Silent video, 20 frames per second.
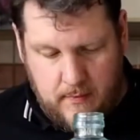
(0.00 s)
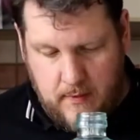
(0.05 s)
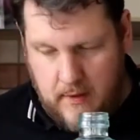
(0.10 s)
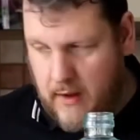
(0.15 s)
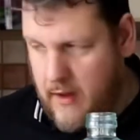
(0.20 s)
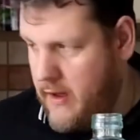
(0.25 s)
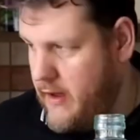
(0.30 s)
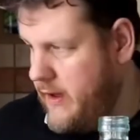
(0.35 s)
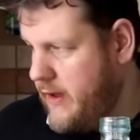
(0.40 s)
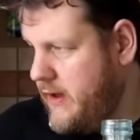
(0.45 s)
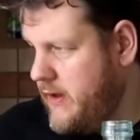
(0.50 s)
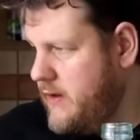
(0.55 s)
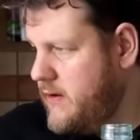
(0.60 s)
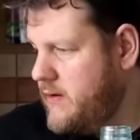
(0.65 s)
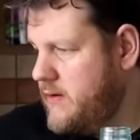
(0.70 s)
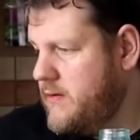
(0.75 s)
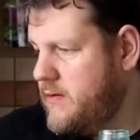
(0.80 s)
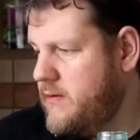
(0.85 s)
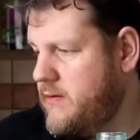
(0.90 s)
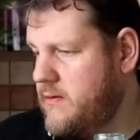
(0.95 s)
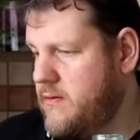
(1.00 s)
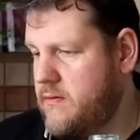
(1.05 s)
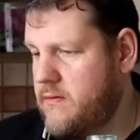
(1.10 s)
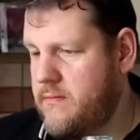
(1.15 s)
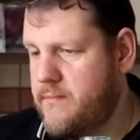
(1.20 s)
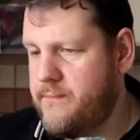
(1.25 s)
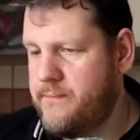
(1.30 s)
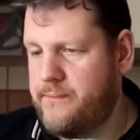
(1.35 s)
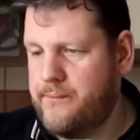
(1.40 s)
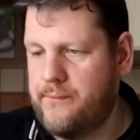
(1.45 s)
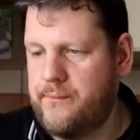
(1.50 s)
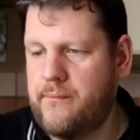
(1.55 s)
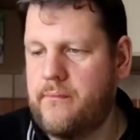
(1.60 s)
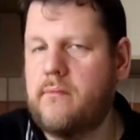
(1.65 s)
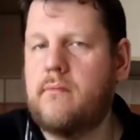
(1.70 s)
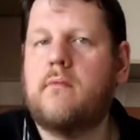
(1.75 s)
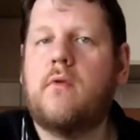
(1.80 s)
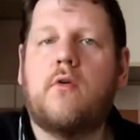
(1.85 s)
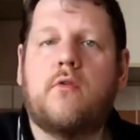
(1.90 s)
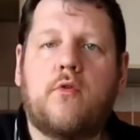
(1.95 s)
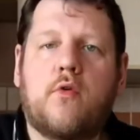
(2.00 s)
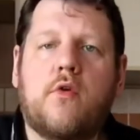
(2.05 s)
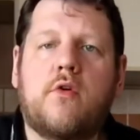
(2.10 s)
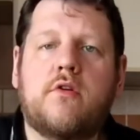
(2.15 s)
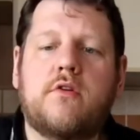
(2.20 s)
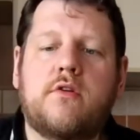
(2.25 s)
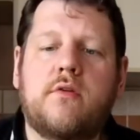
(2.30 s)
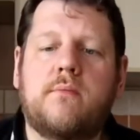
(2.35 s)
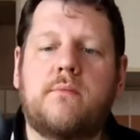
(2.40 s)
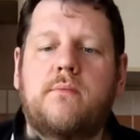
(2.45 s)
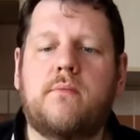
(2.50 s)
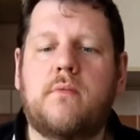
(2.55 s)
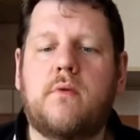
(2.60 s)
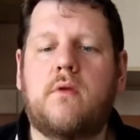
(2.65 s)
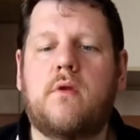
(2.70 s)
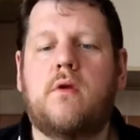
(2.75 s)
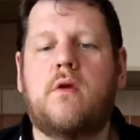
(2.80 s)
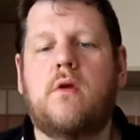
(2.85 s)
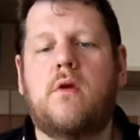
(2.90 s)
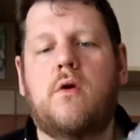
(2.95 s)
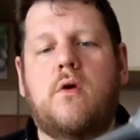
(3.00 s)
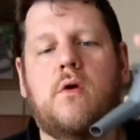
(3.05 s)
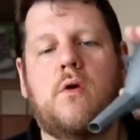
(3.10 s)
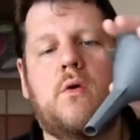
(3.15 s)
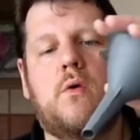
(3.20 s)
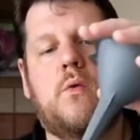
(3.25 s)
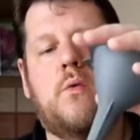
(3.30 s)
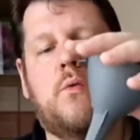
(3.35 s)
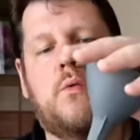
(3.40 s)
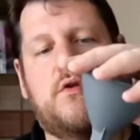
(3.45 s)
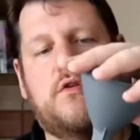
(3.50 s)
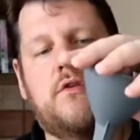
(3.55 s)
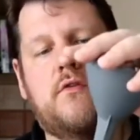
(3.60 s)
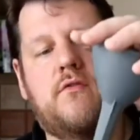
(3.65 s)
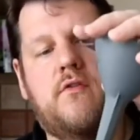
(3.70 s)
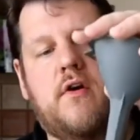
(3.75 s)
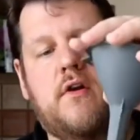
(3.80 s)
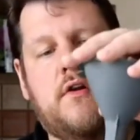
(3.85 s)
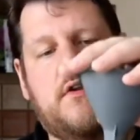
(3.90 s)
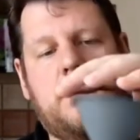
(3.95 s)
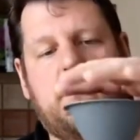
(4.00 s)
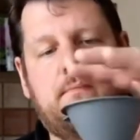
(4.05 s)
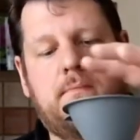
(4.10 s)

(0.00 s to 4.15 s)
I, of course, there's a funnel.